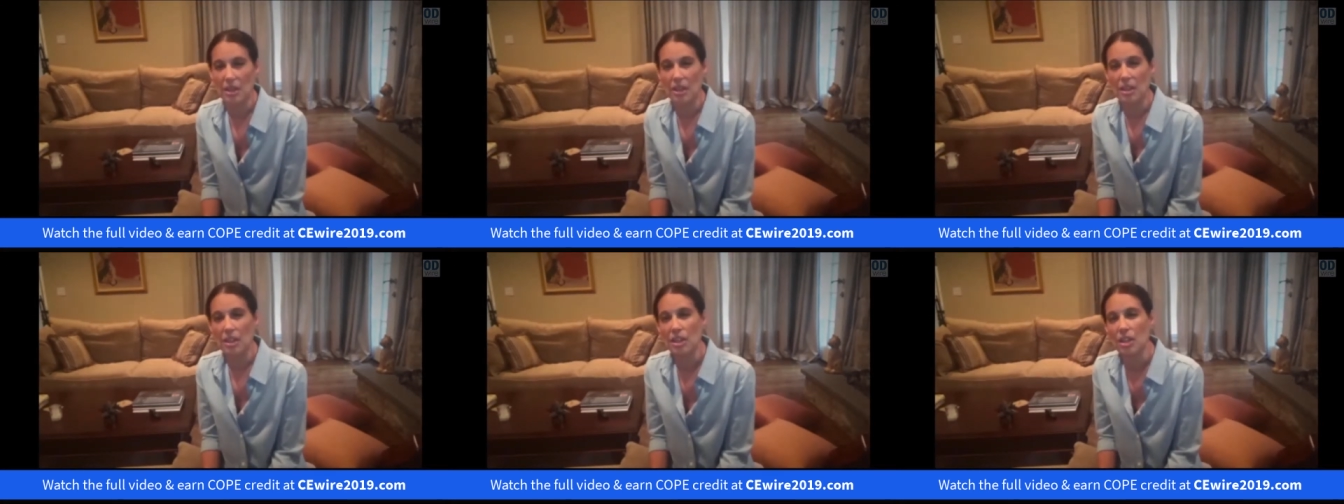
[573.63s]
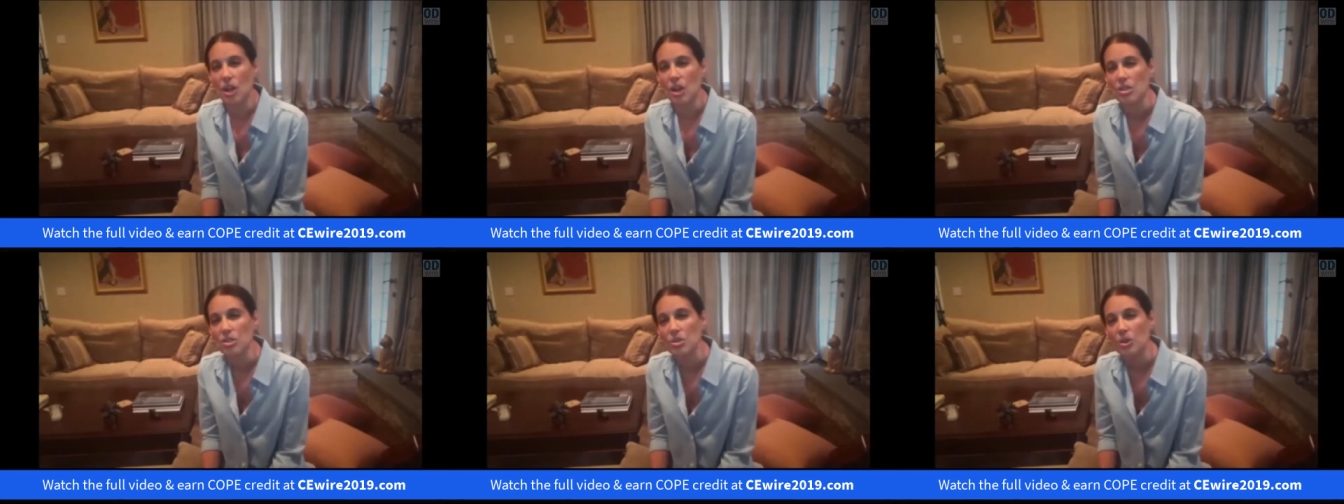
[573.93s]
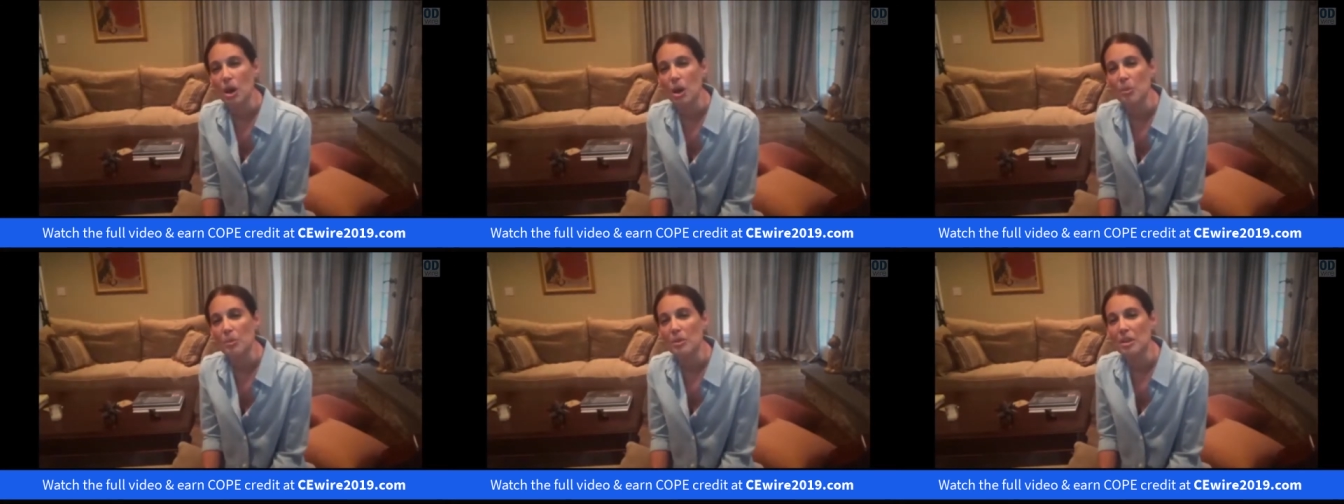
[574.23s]
He
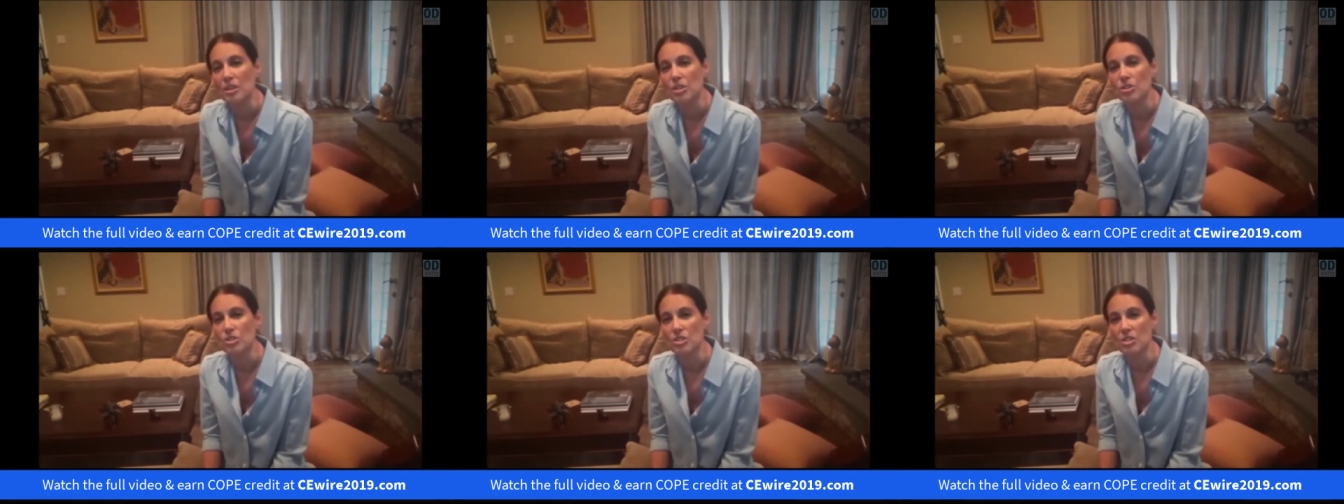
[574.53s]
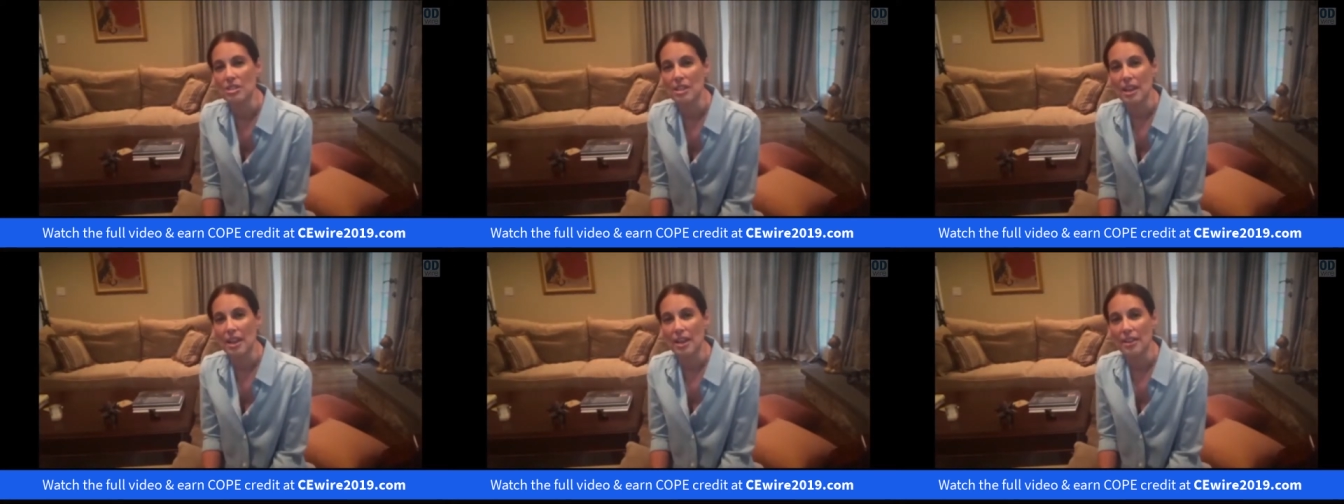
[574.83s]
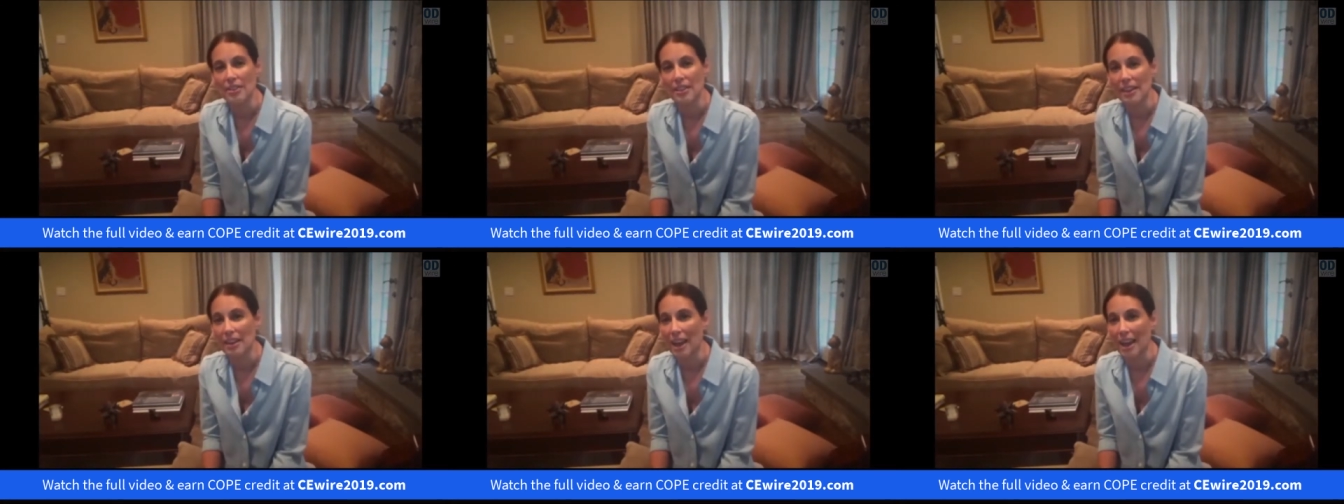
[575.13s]
also helped me
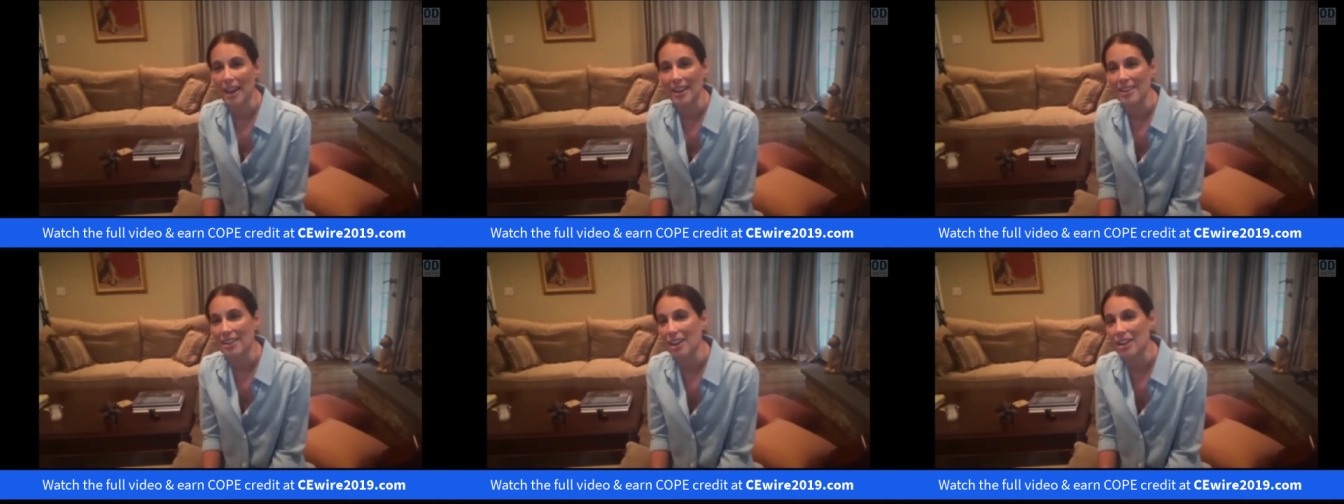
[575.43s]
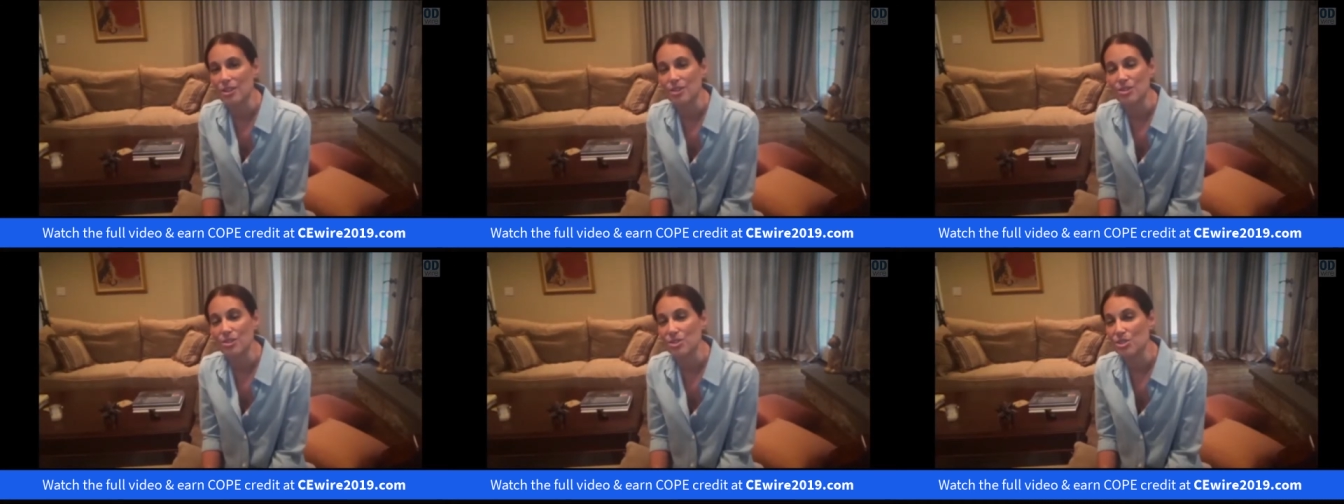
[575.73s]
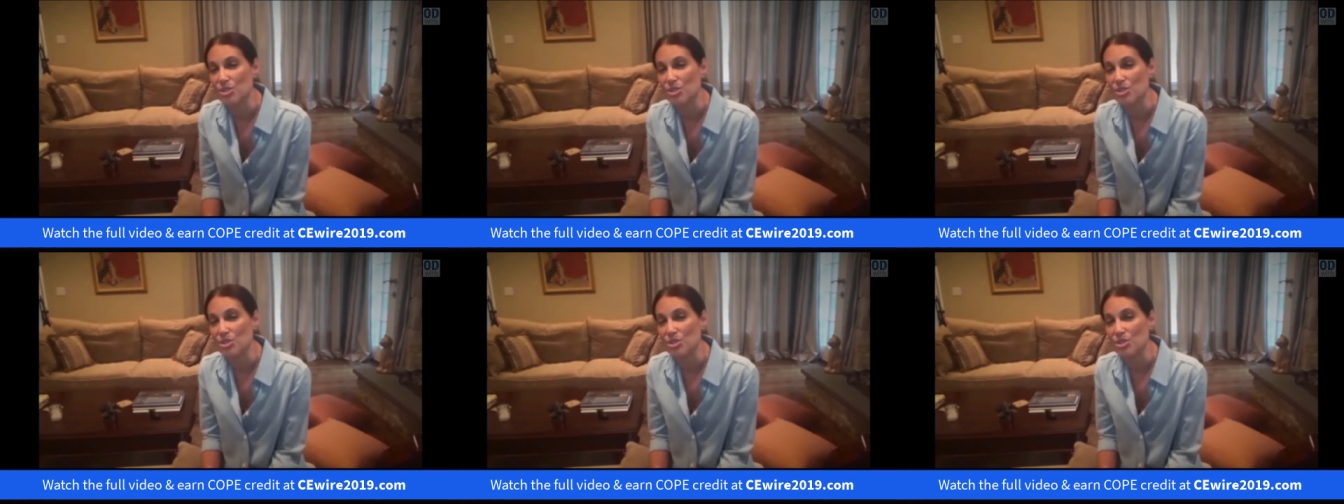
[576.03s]
understand that eye doctors